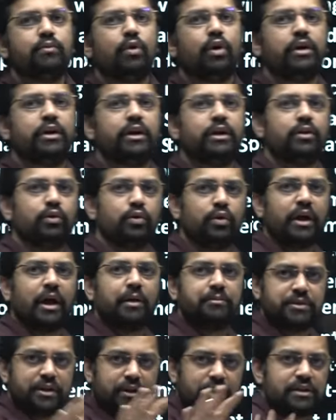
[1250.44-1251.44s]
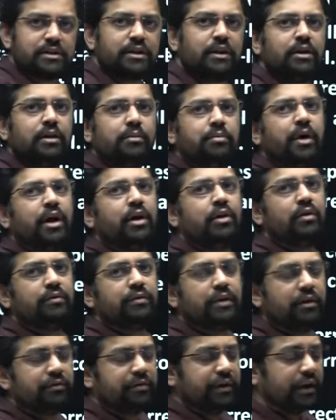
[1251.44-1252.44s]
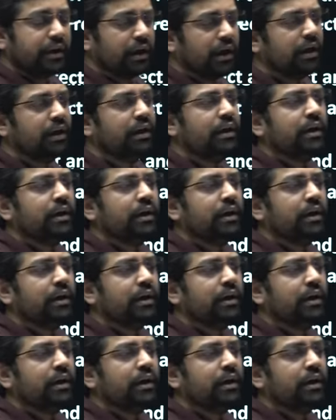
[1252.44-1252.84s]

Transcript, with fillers: wanted to capture the southern part of the Africa.